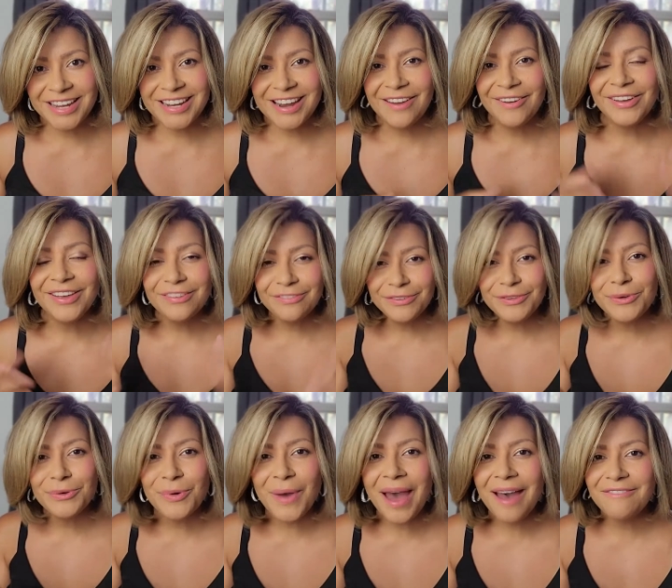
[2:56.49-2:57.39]
Now, if
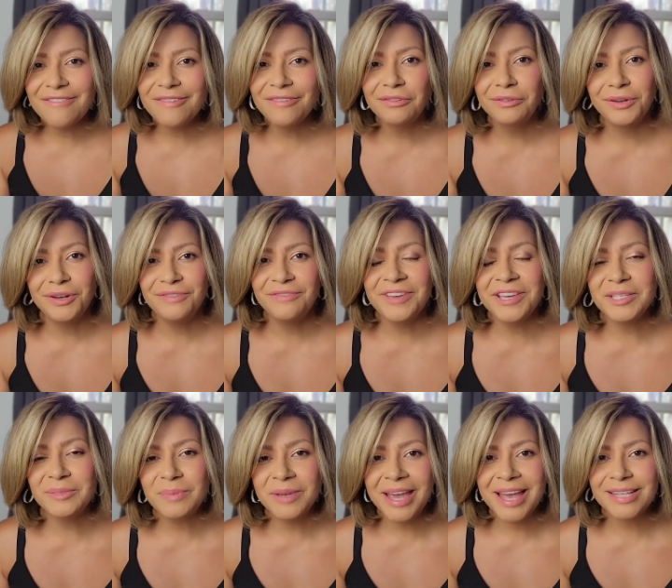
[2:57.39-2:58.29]
you have ever run
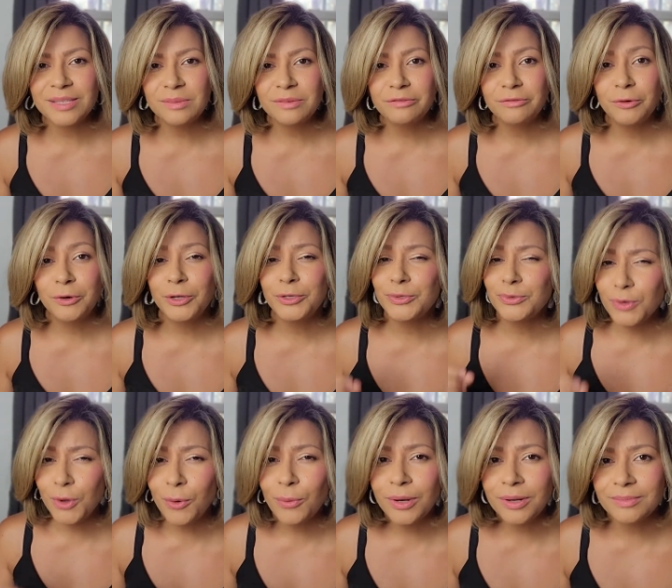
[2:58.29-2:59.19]
Facebook ads before, you
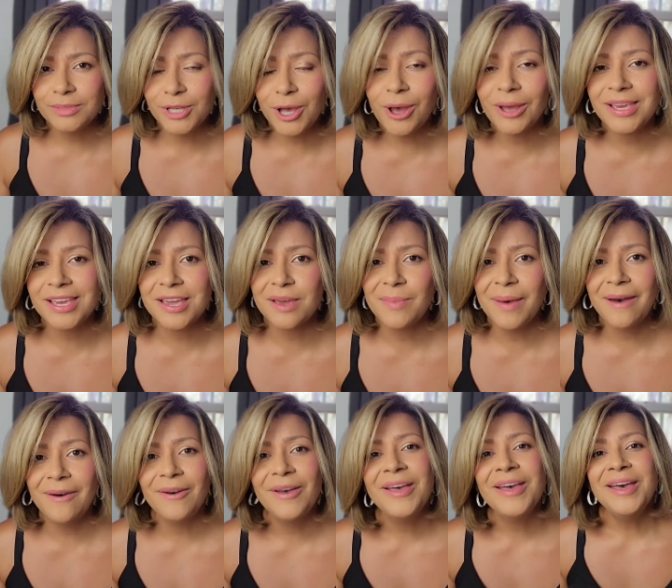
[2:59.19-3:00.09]
know what I'm talking
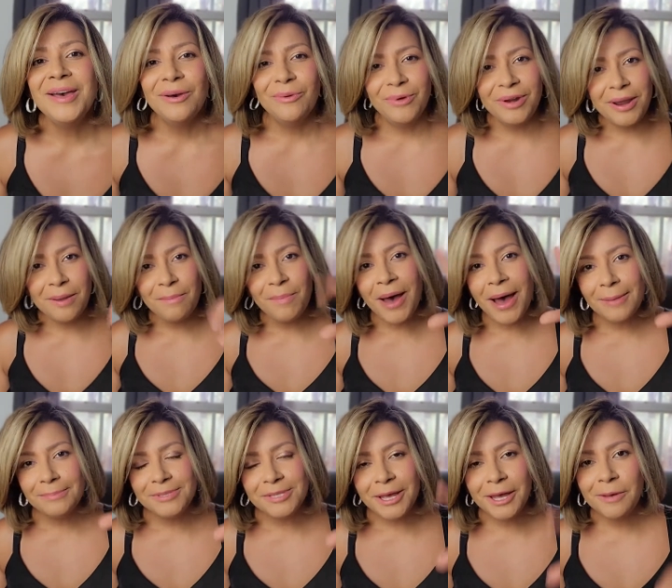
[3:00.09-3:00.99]
about when it
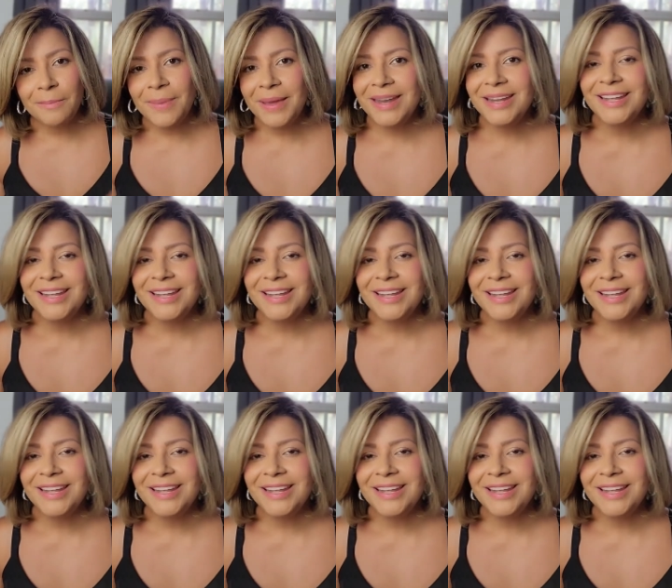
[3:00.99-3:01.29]
pops up and